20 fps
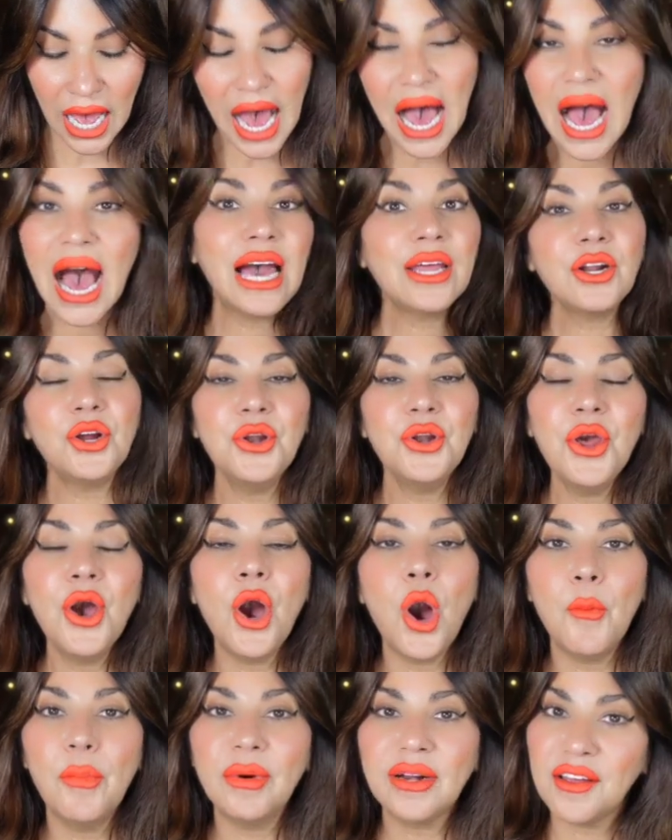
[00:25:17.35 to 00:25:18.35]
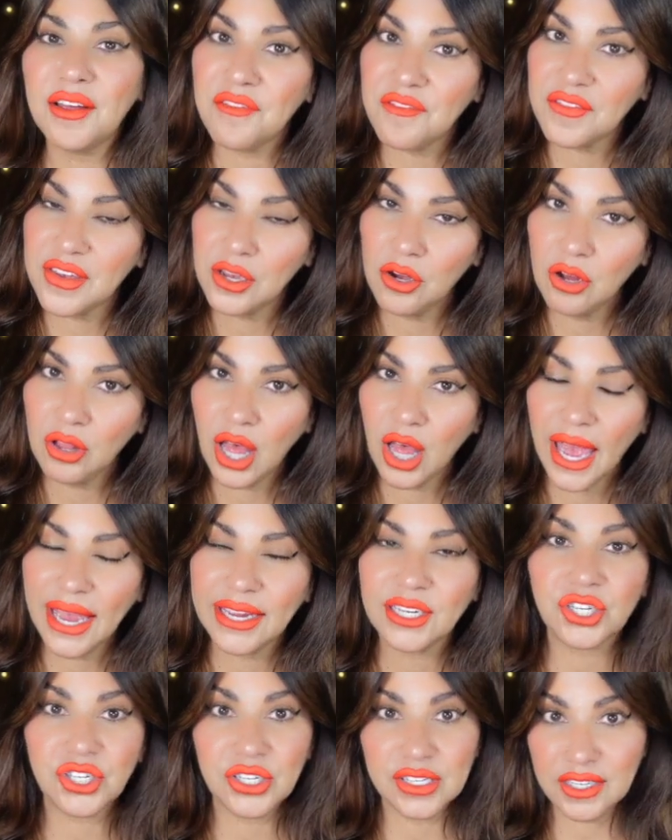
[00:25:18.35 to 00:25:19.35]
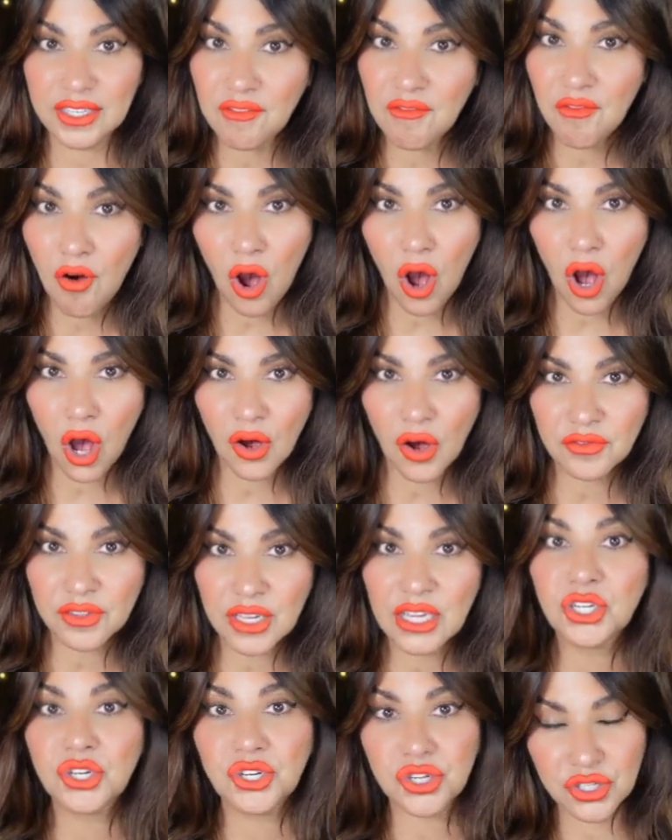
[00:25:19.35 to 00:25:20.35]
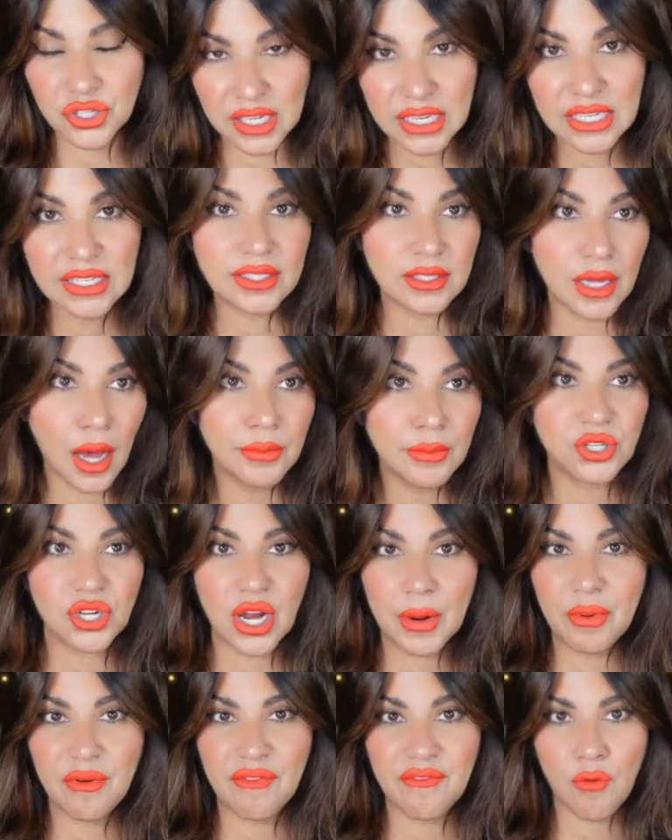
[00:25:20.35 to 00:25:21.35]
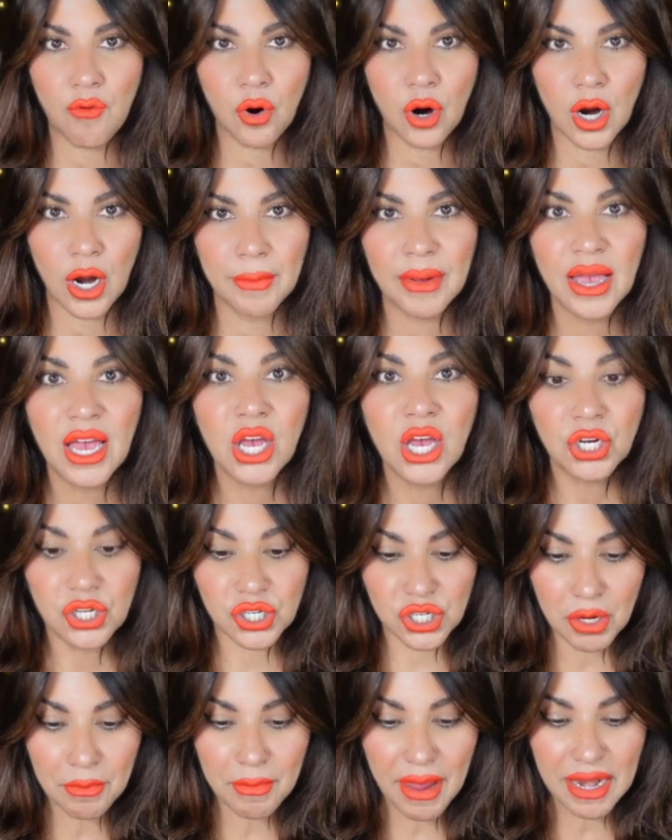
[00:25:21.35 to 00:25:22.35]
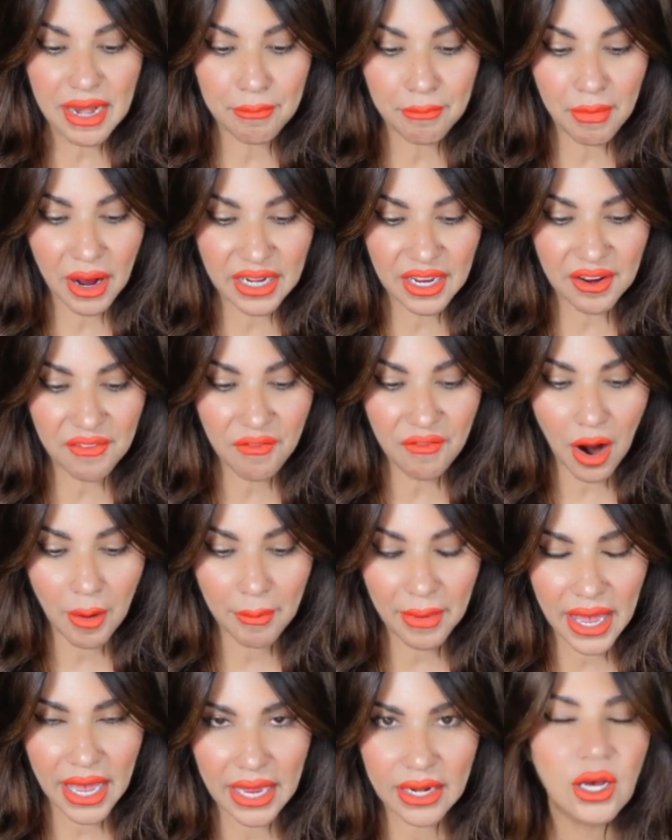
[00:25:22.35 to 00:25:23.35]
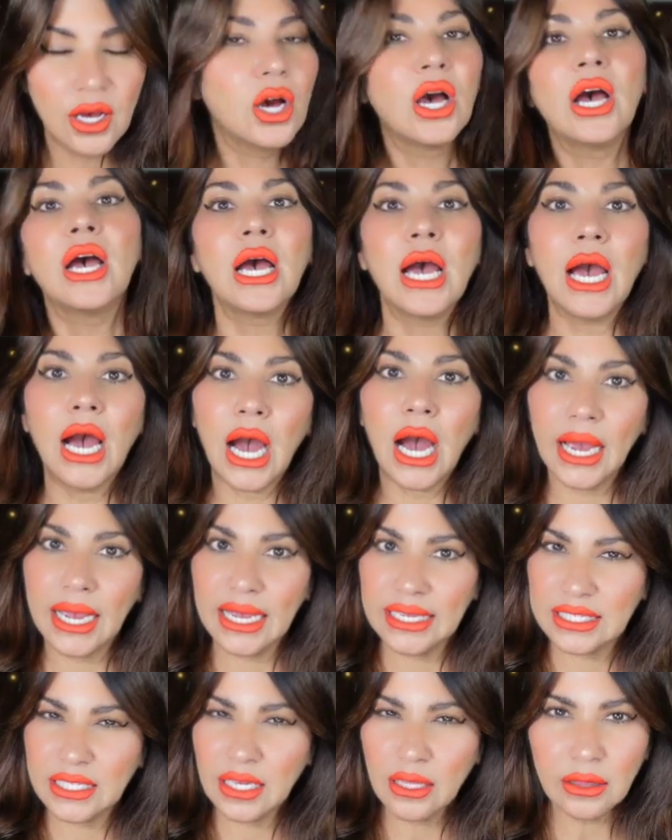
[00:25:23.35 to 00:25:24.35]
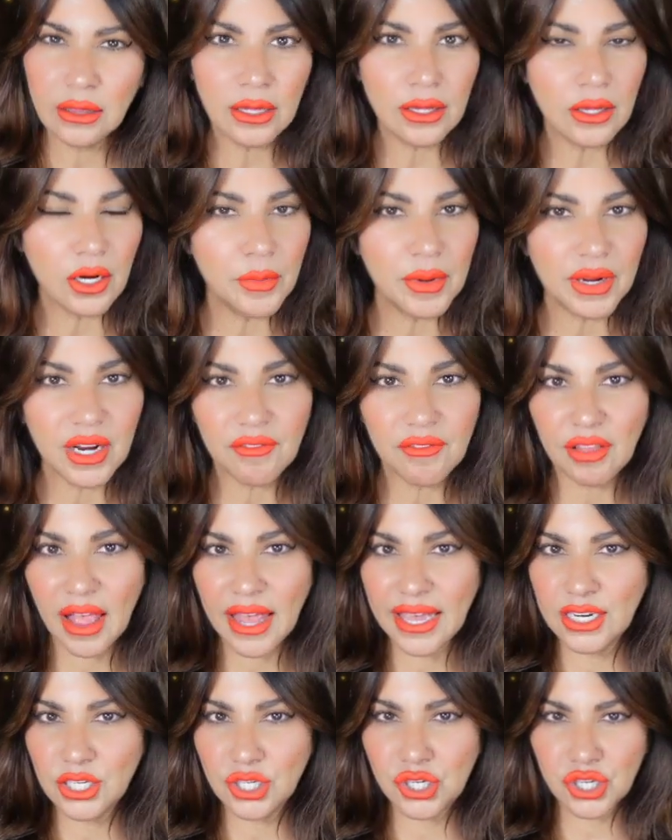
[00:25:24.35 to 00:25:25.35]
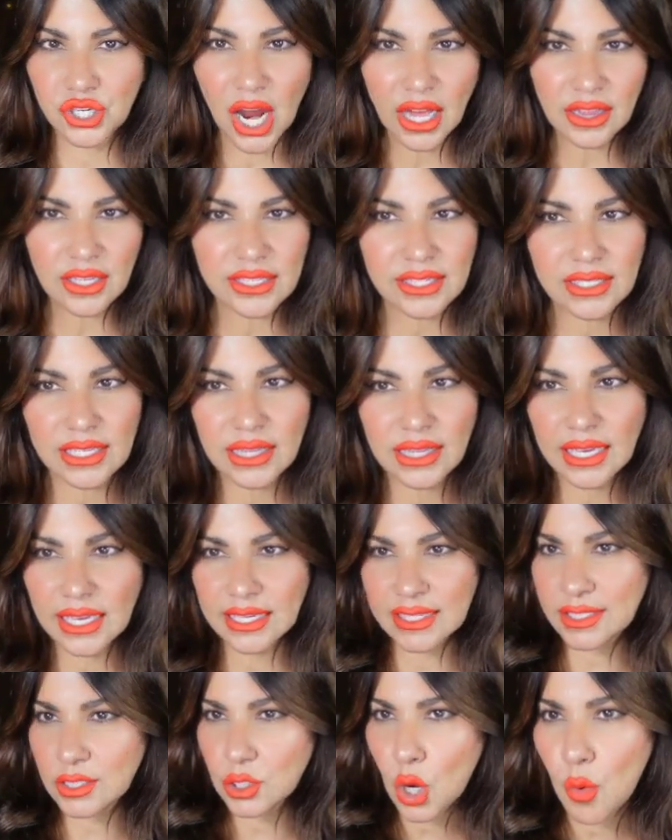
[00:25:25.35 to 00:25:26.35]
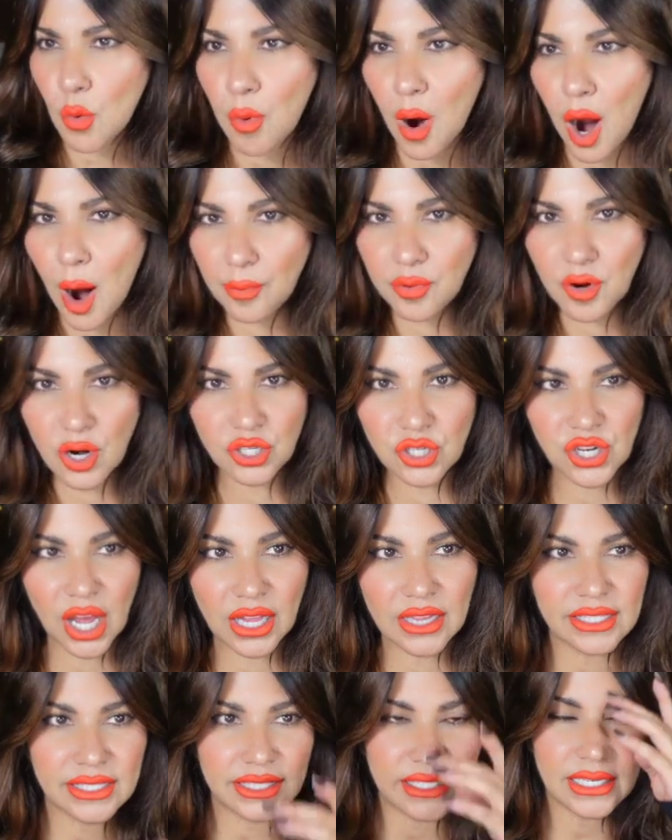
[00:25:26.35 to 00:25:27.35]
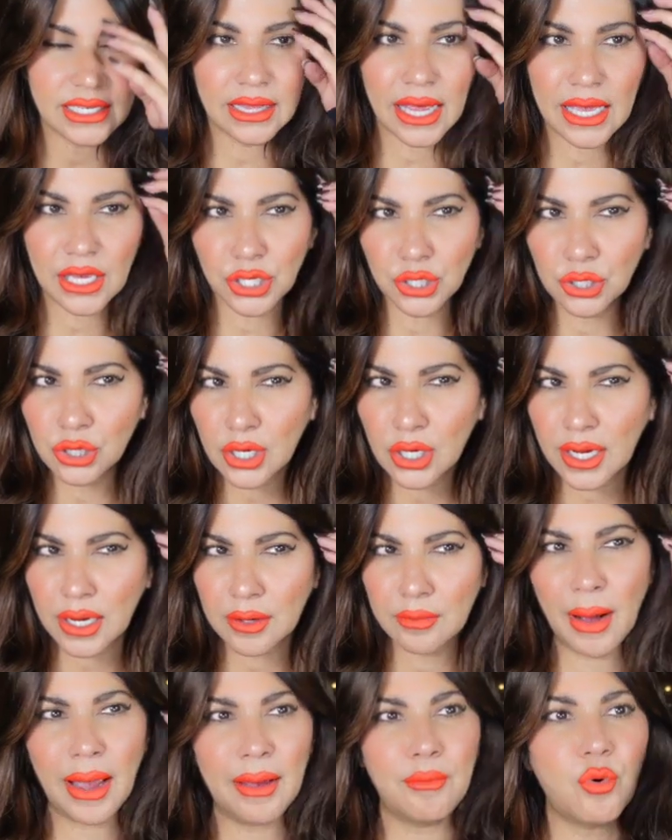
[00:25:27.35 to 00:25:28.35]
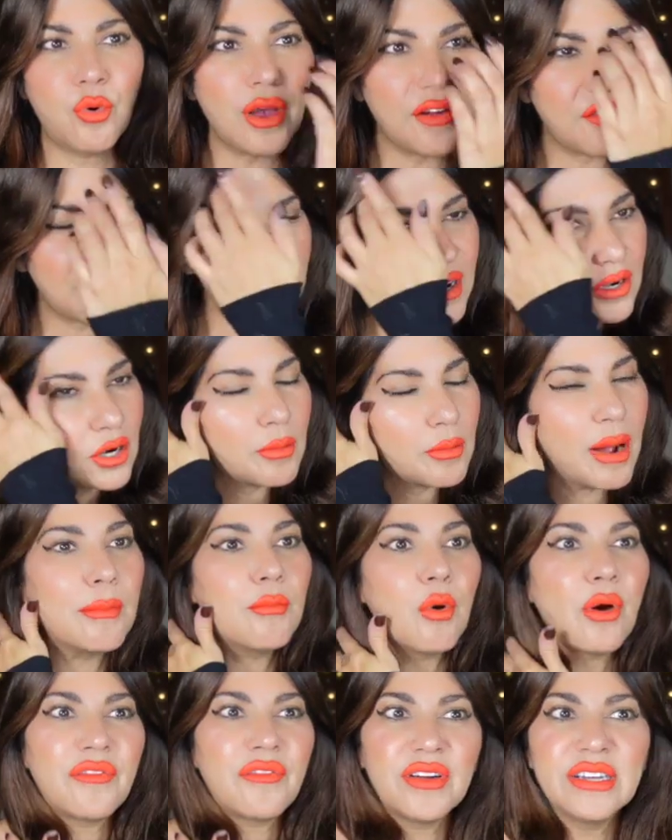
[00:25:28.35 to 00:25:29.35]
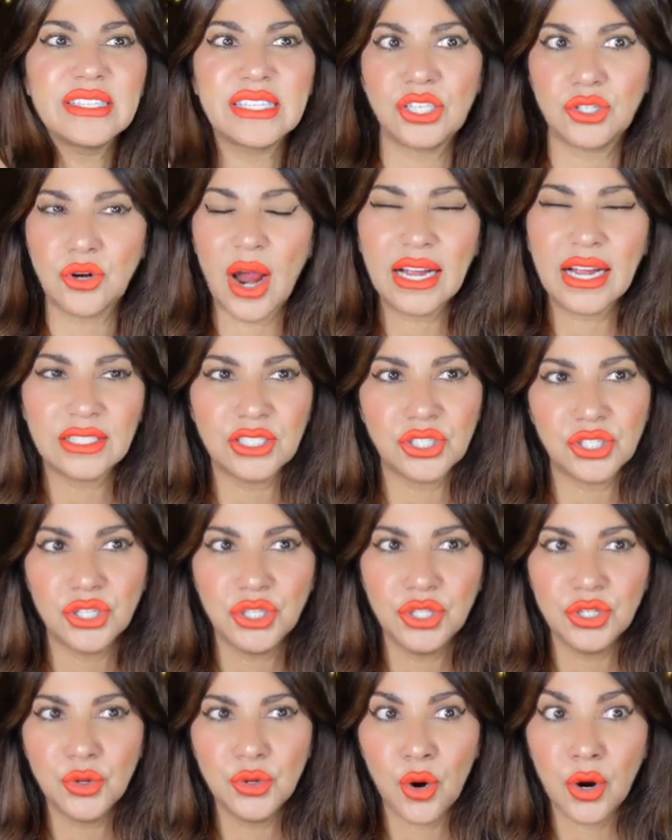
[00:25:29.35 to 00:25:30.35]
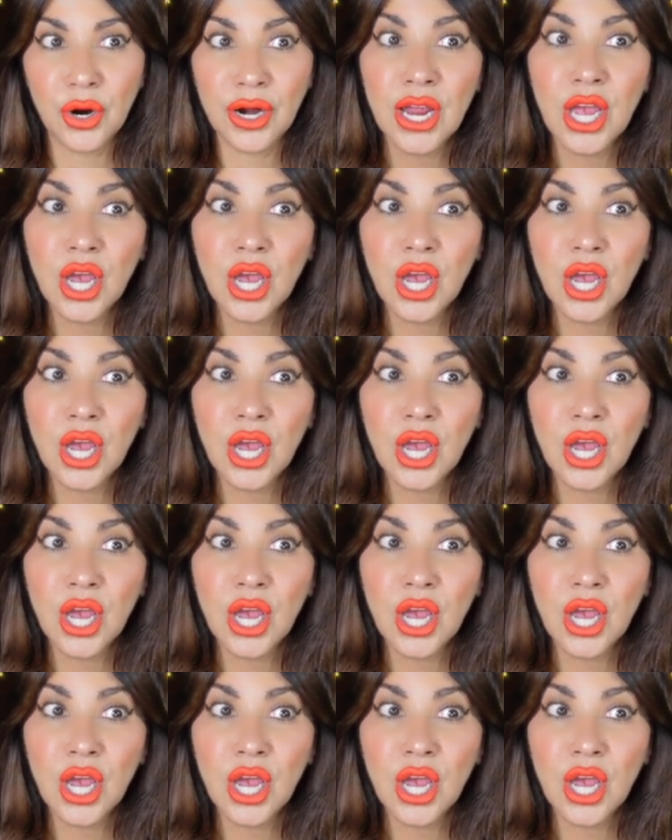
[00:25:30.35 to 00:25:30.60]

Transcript: I don't know, but I feel like she's involved in some shape or form. She made money from it. It's a little bit of like a jealousy, like a soap opera jealousy. Like, you look at my boyfriend, or my boyfriend's attracted to you, or